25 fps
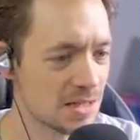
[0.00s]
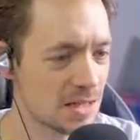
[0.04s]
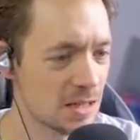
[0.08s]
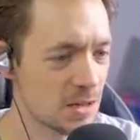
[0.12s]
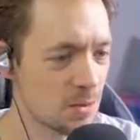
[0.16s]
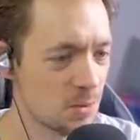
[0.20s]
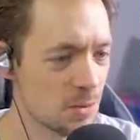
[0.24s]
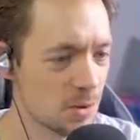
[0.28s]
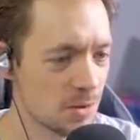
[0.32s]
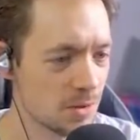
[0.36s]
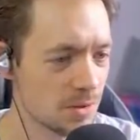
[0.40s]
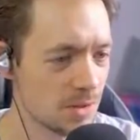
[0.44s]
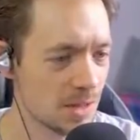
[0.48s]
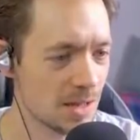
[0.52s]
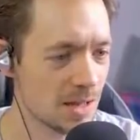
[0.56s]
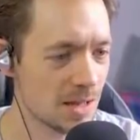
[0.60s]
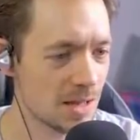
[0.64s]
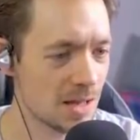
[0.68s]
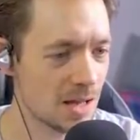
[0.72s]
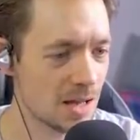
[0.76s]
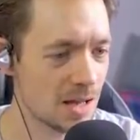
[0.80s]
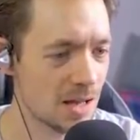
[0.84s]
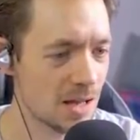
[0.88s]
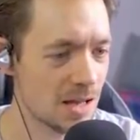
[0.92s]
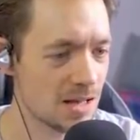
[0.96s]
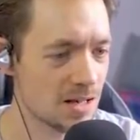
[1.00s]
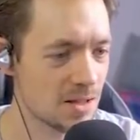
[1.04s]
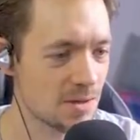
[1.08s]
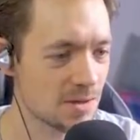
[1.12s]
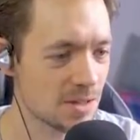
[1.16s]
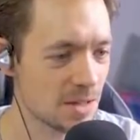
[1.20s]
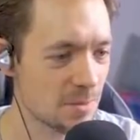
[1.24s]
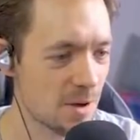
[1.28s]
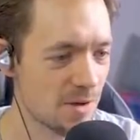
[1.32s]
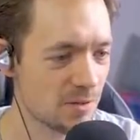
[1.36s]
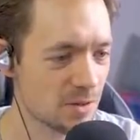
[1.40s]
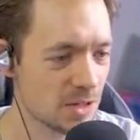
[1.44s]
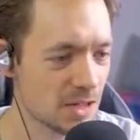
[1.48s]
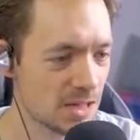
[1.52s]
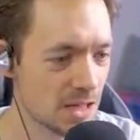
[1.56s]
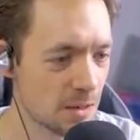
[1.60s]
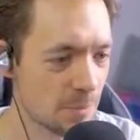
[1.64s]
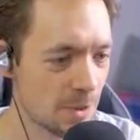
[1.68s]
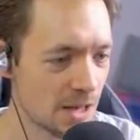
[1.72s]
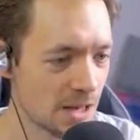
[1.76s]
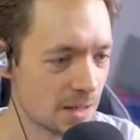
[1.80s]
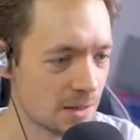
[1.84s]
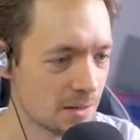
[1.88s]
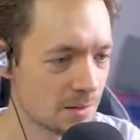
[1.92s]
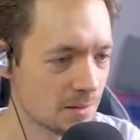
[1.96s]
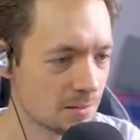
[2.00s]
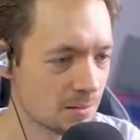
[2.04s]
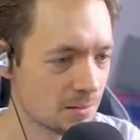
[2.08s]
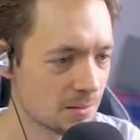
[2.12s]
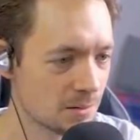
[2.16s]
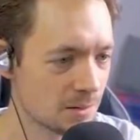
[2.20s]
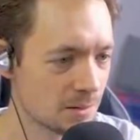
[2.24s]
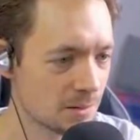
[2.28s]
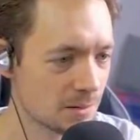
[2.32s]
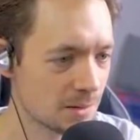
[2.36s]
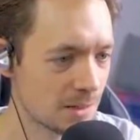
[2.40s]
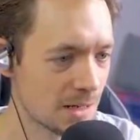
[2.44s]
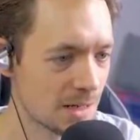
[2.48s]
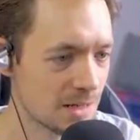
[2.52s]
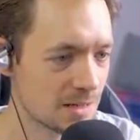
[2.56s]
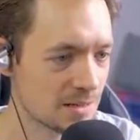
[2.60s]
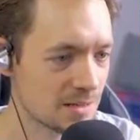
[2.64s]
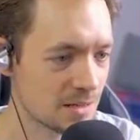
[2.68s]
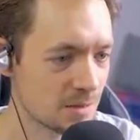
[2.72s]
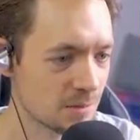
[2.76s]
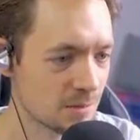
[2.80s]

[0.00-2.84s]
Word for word: you know what? I don't think I'm ever going to go back. That's